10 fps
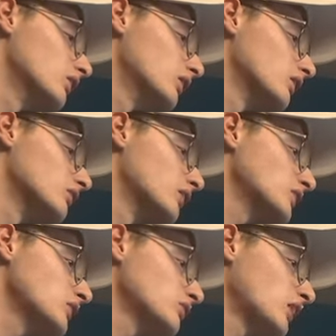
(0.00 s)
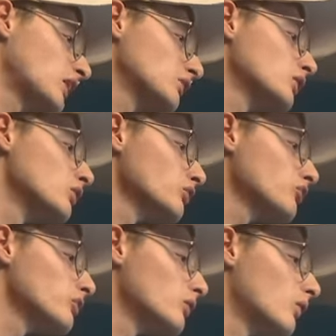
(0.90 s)
either Dan
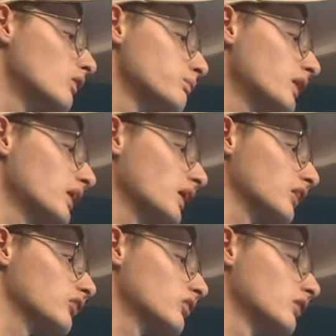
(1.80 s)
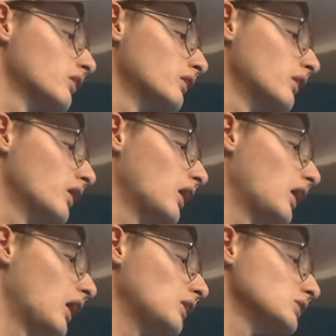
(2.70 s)
Daniels or Penix.
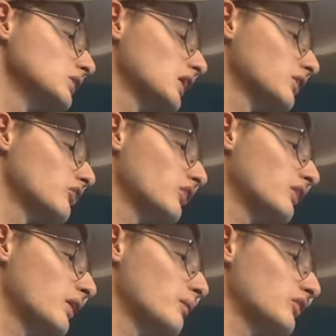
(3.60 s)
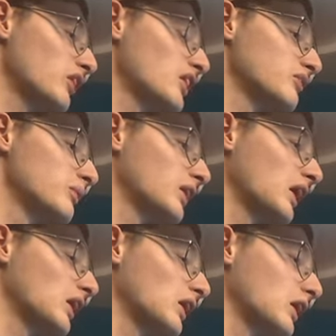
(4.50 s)
I would like to see them as Heisman
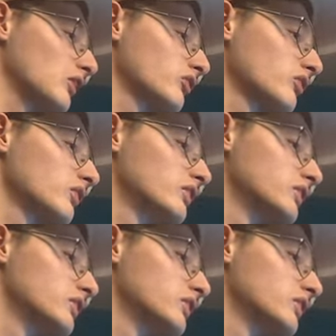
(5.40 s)
candidates.